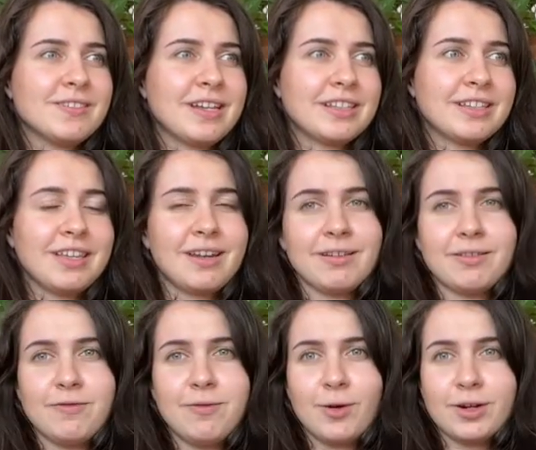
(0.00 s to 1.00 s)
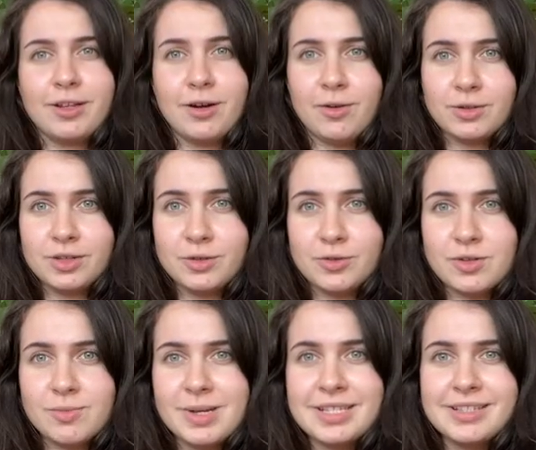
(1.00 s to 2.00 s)
that cannot afford their own
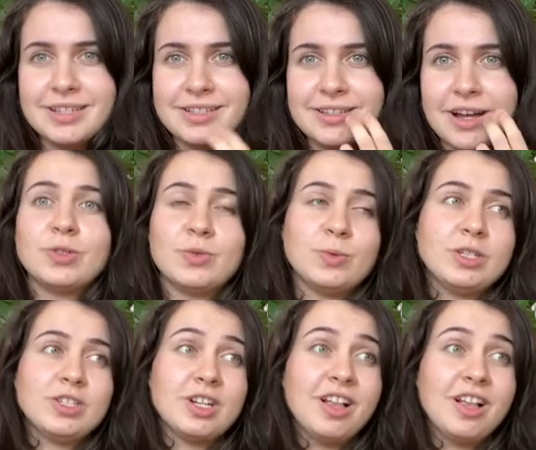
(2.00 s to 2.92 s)
instruments is that we switch